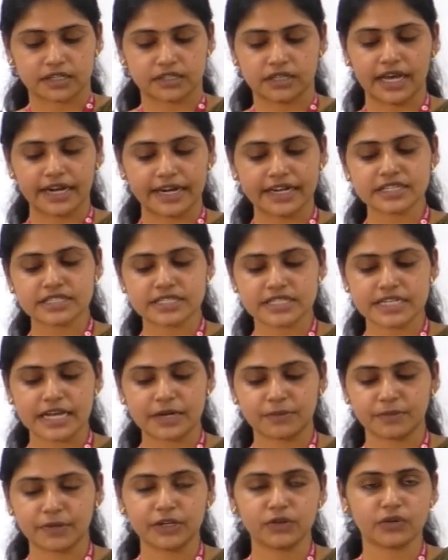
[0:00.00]
correct
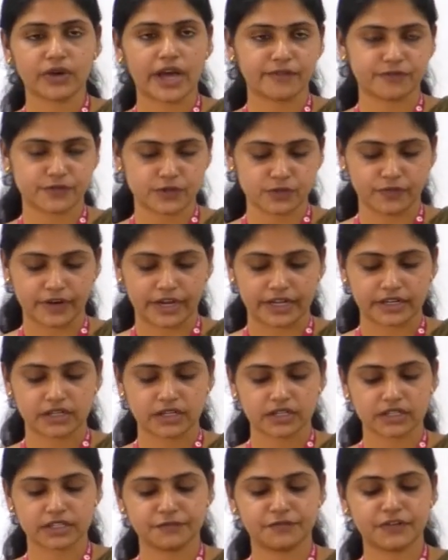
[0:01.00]
statement you have to find.
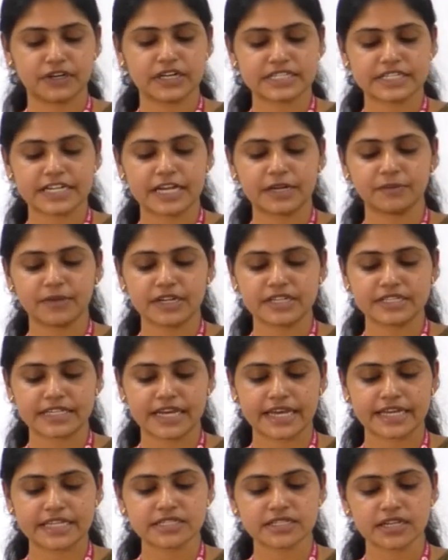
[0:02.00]
The first statement
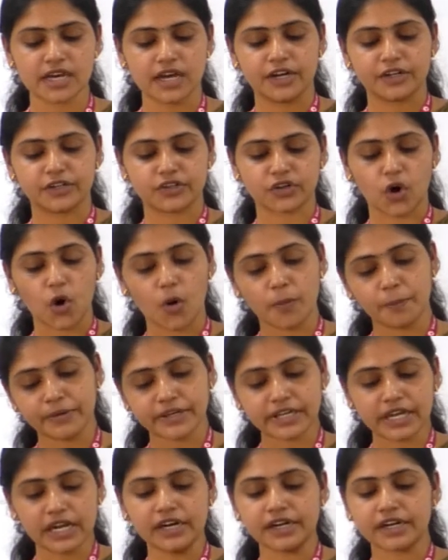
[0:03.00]
says
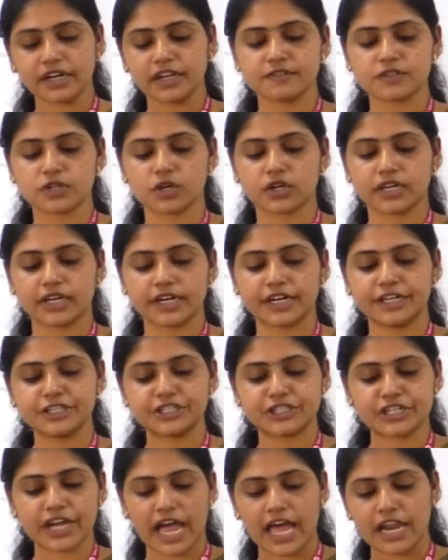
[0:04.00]
tropical reefs occur in
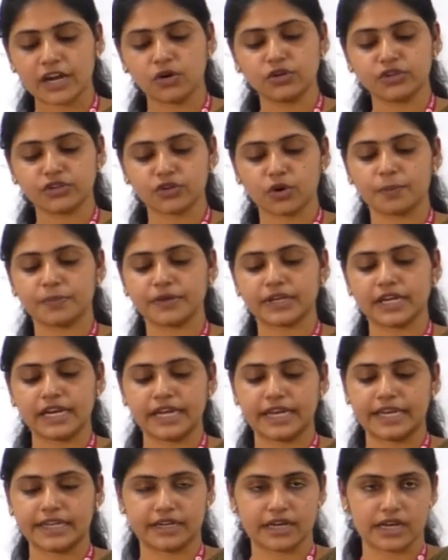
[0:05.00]
shallow tropical
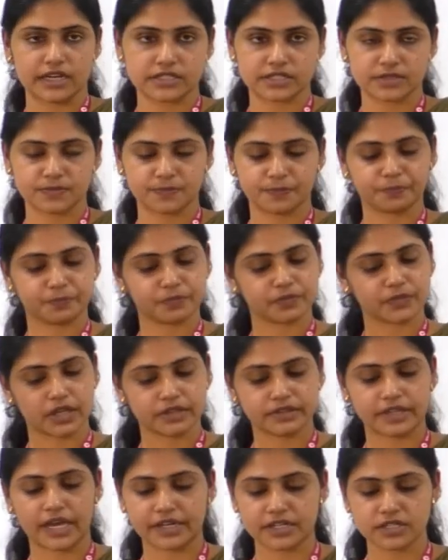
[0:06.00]
areas.
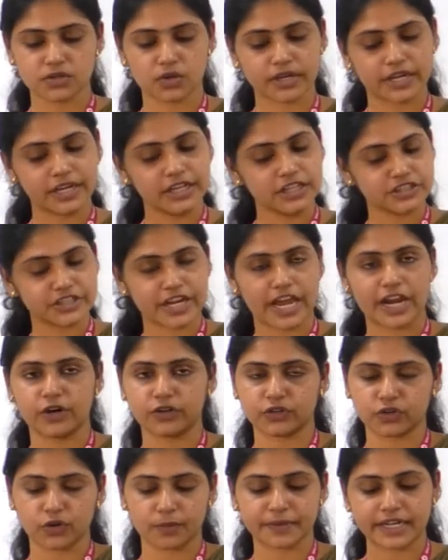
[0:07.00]
That is okay, shallow
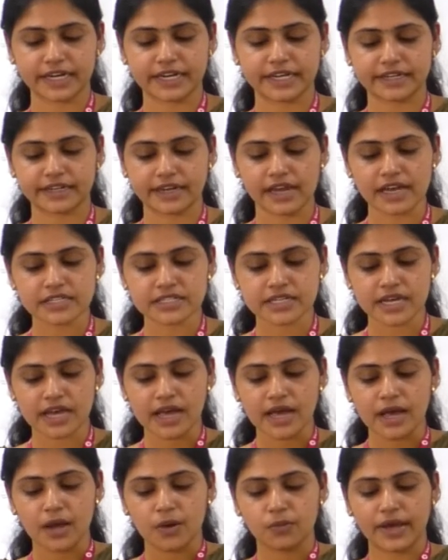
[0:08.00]
tropical areas,
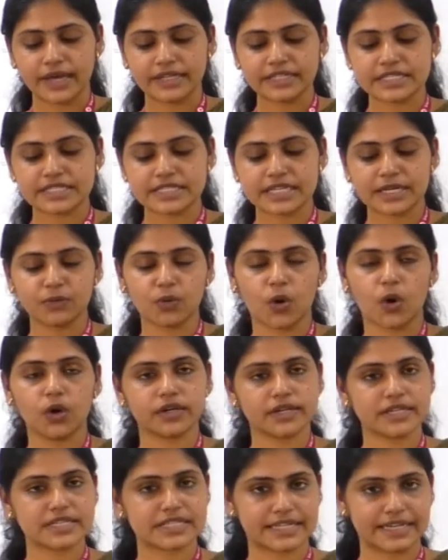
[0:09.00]
where the sea
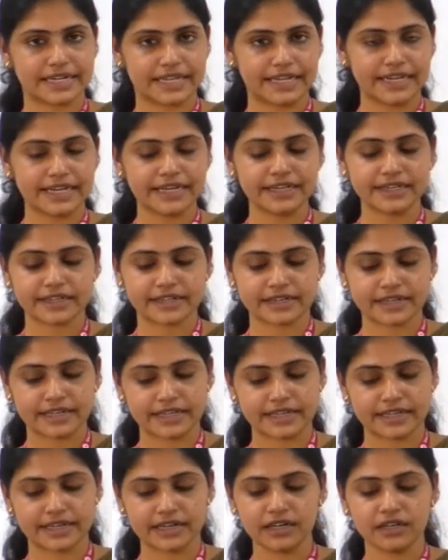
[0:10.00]
water is clean,
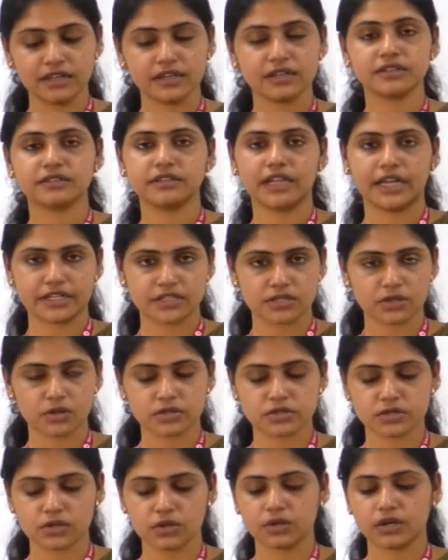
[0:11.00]
clear, that is
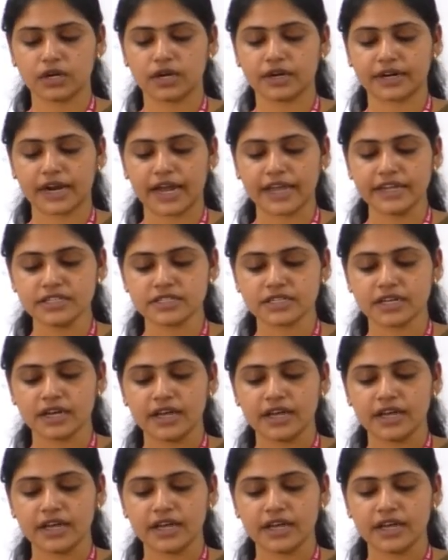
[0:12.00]
also right,